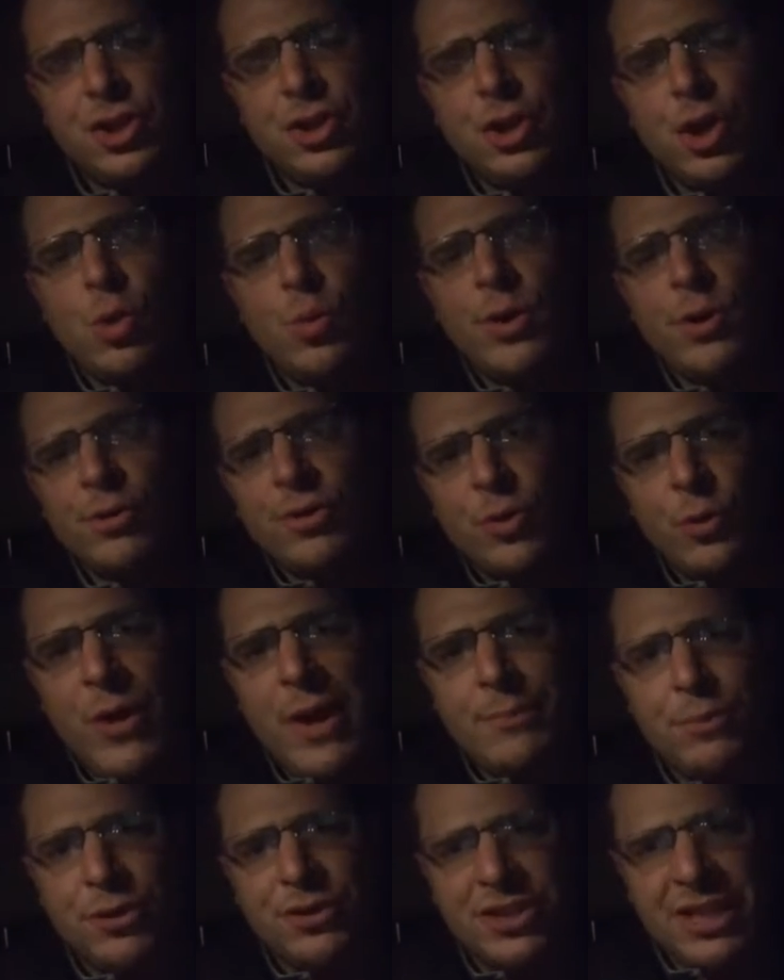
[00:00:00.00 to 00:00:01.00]
You know, we're the
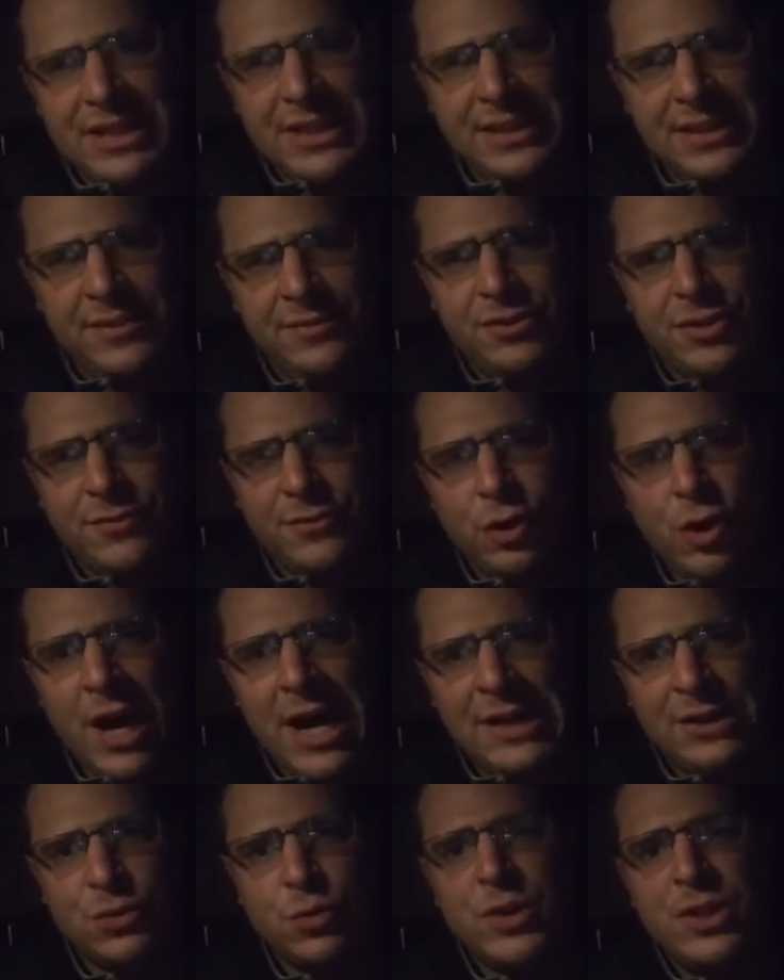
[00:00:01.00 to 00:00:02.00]
representatives of
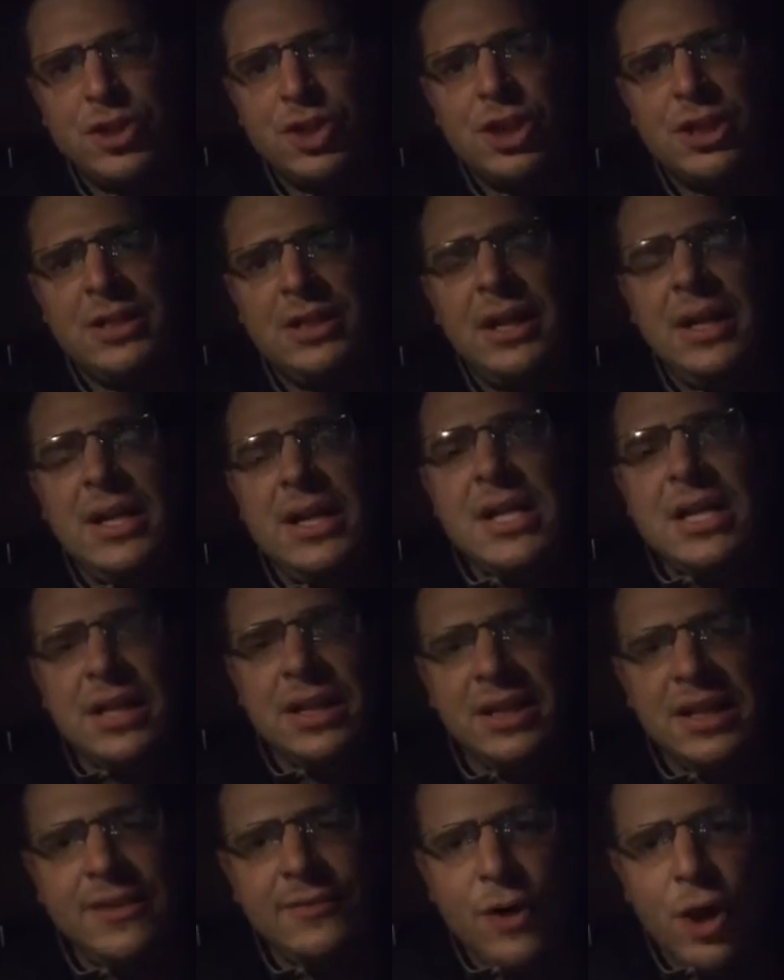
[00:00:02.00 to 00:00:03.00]
Christ. We should
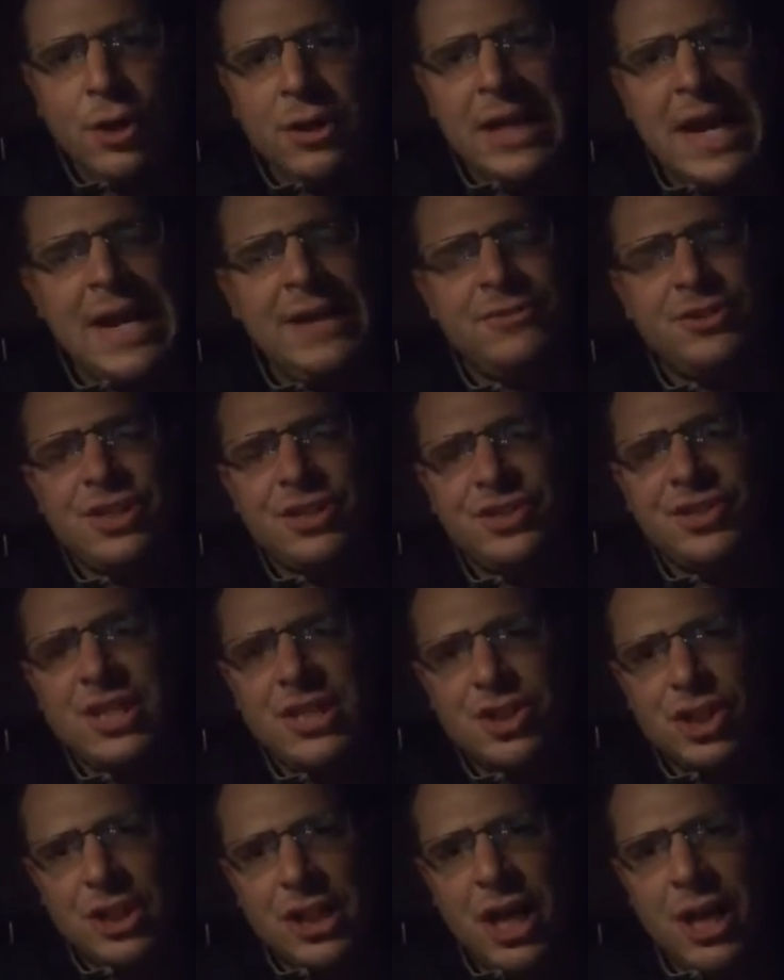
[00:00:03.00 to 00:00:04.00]
live our lives in
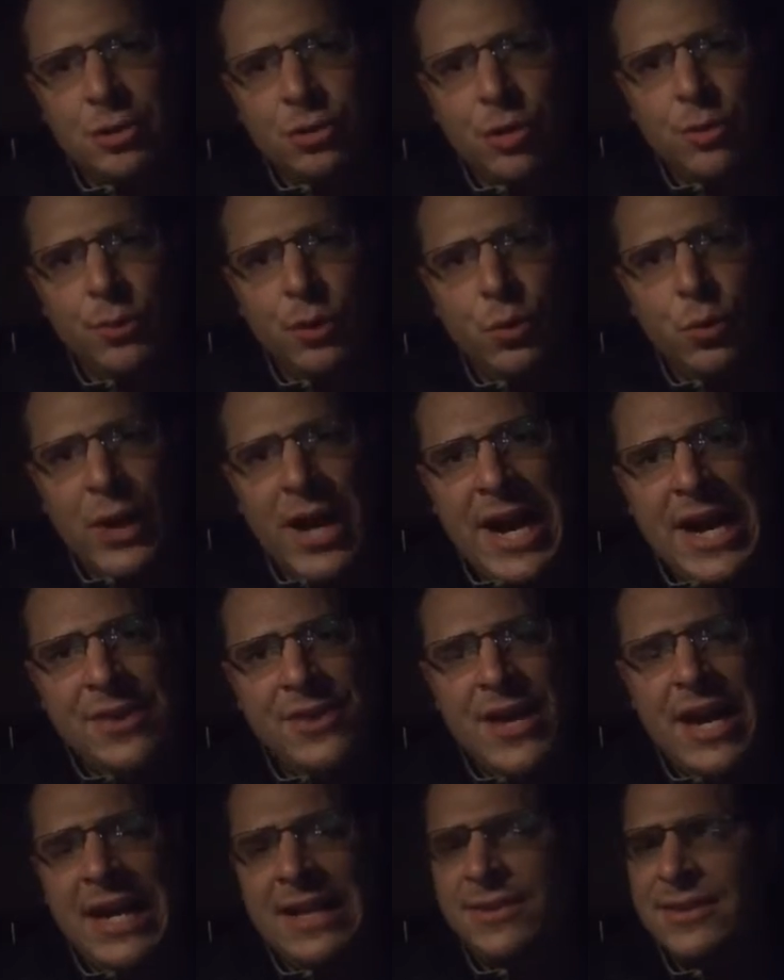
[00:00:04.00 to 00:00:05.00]
such an honorable way
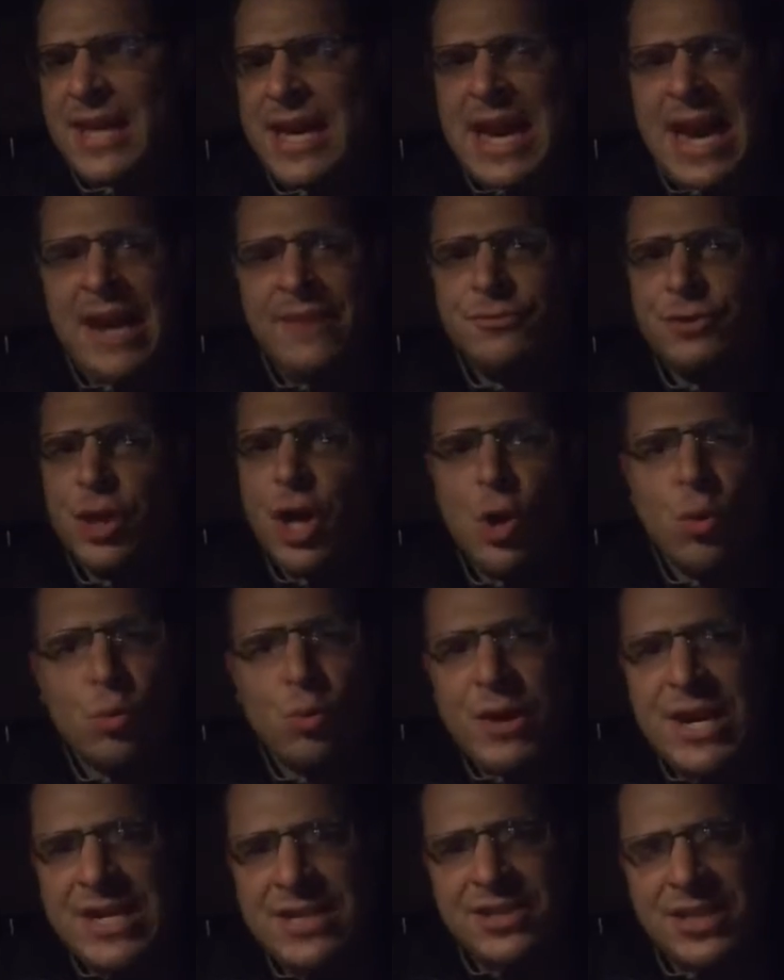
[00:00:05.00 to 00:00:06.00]
that they have no
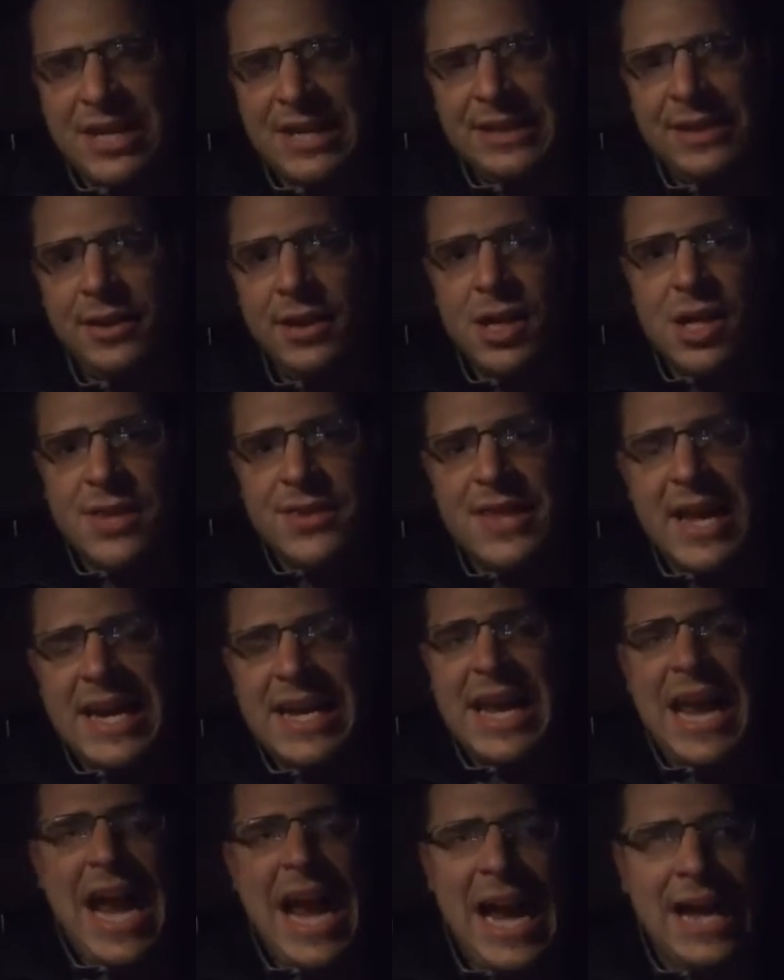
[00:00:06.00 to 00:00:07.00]
reason, they
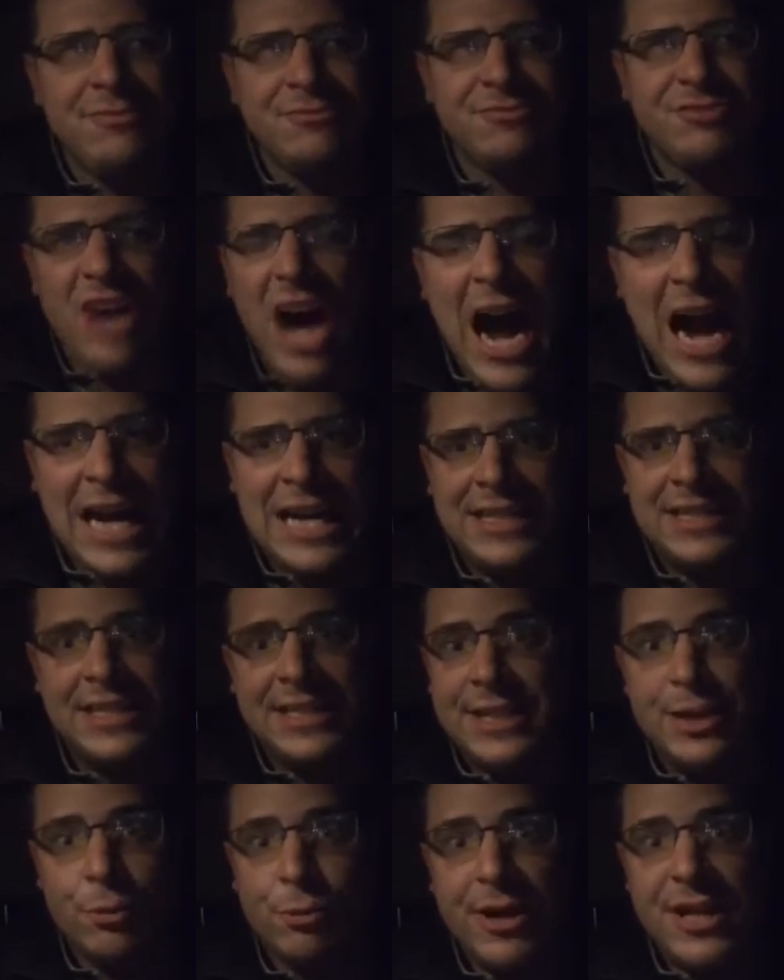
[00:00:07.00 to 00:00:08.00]
can't find
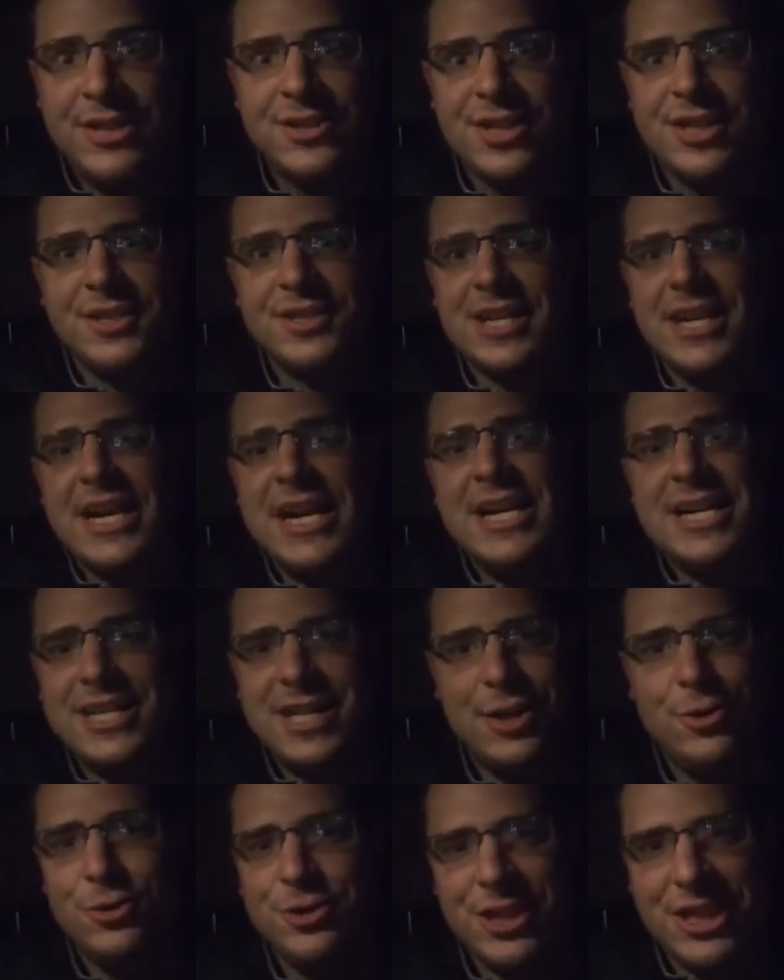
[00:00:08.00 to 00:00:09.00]
any reason to
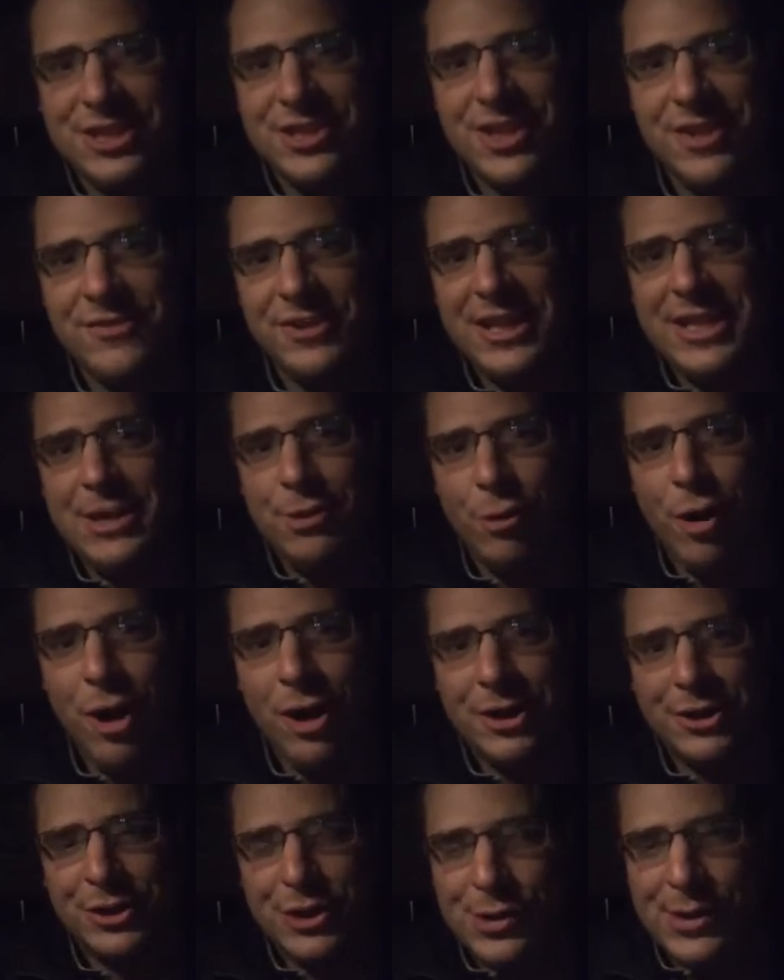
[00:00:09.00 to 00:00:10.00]
accuse us of any
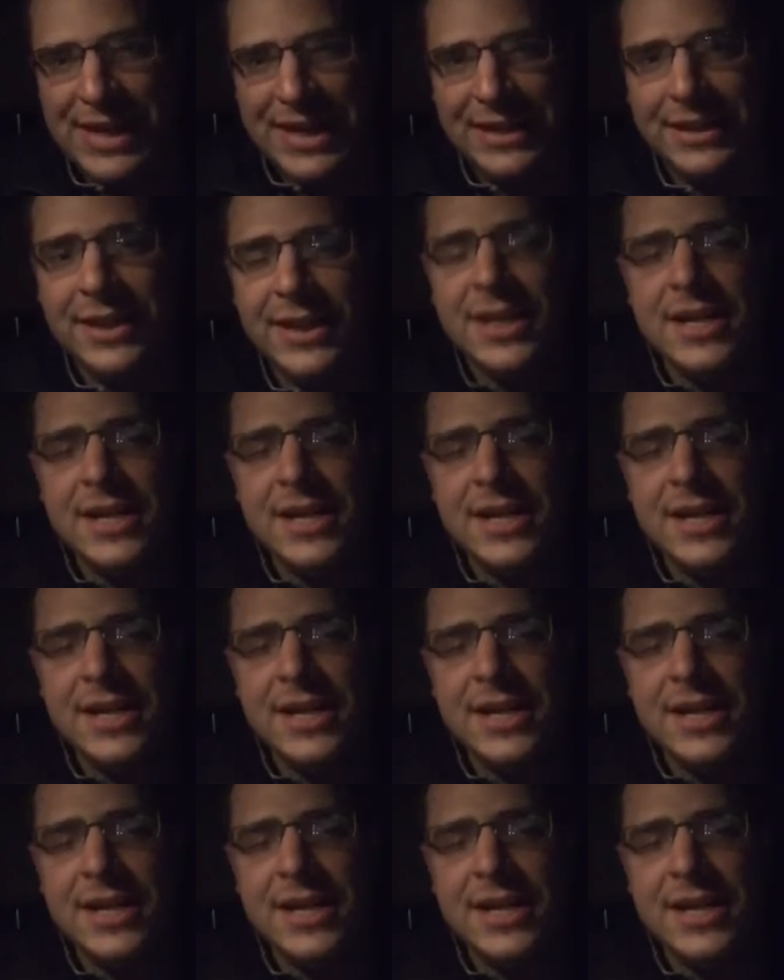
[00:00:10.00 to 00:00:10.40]
wrongdoing.